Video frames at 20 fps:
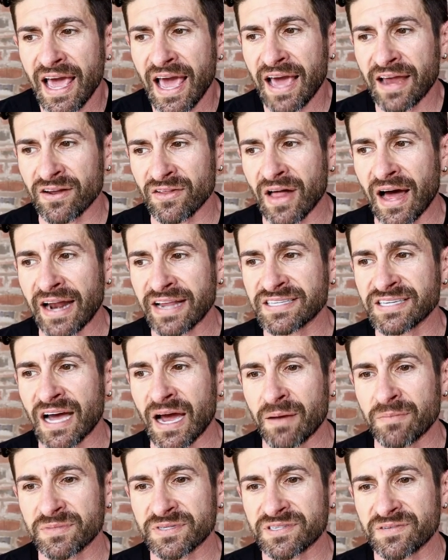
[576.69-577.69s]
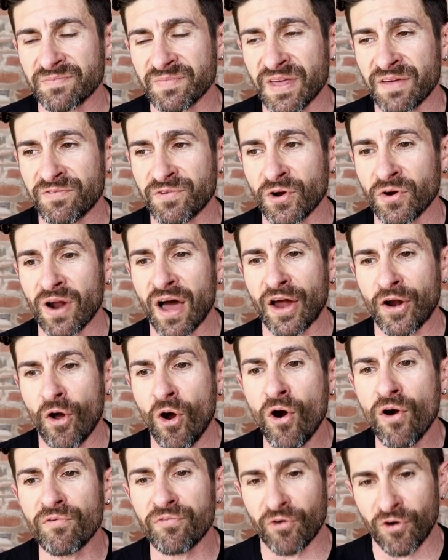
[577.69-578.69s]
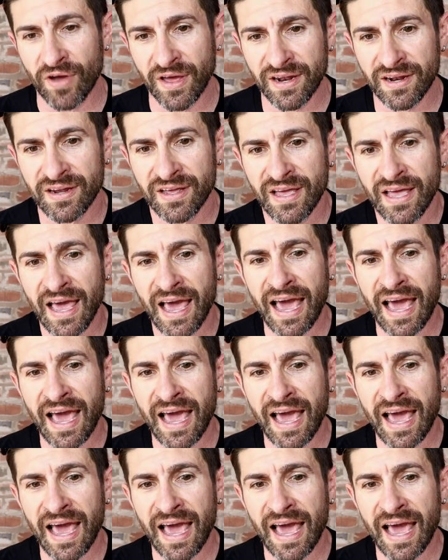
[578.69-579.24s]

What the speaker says: a lot of times if you're not over it